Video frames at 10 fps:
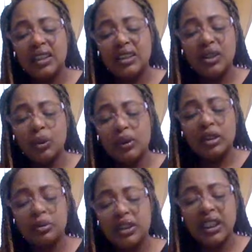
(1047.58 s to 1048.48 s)
doing
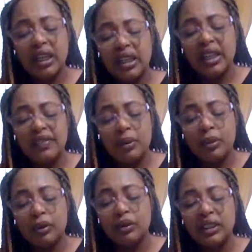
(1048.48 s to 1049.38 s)
some shit underneath the
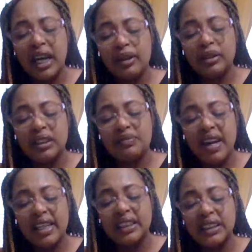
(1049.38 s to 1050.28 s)
moon cycles and
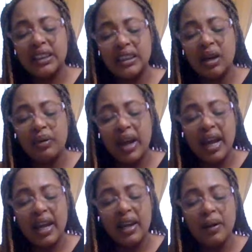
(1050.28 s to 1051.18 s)
phases,
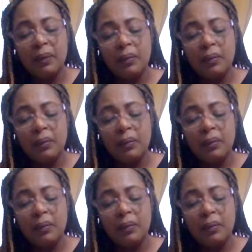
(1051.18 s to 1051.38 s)
okay?